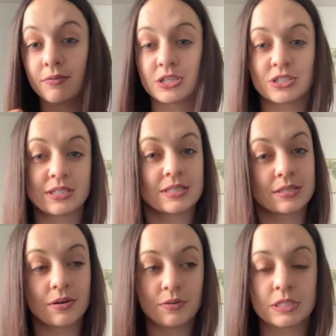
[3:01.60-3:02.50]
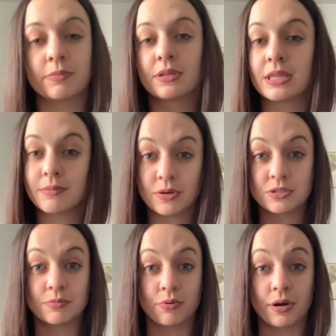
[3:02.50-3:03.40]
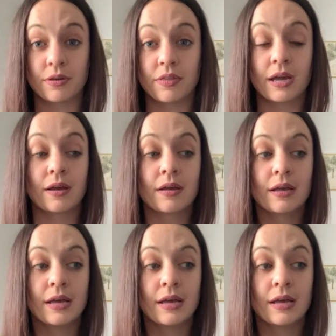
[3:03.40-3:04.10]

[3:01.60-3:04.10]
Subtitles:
which is ultimately the most important thing.